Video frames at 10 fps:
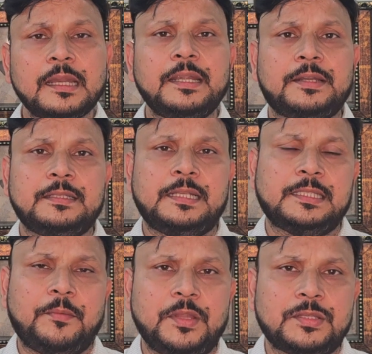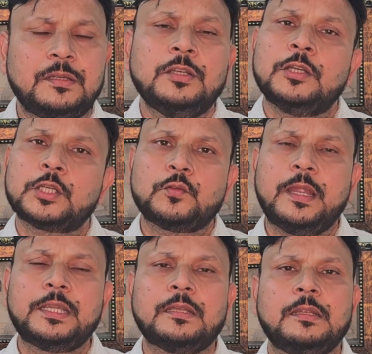entrance examination to
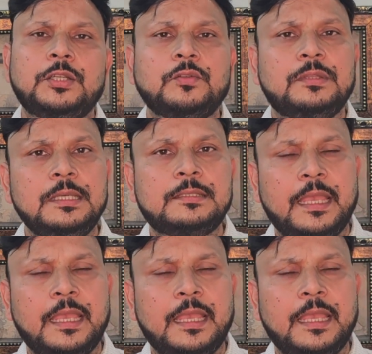enter into these